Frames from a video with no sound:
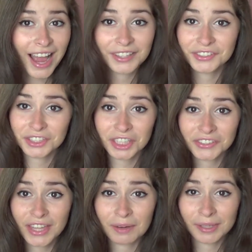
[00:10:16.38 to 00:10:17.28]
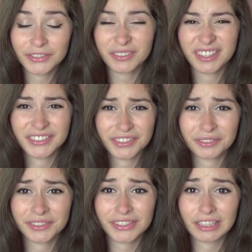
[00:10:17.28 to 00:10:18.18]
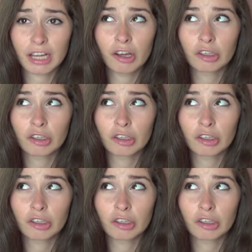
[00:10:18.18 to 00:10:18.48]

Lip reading: I'd suggest the NYC one, because this one's like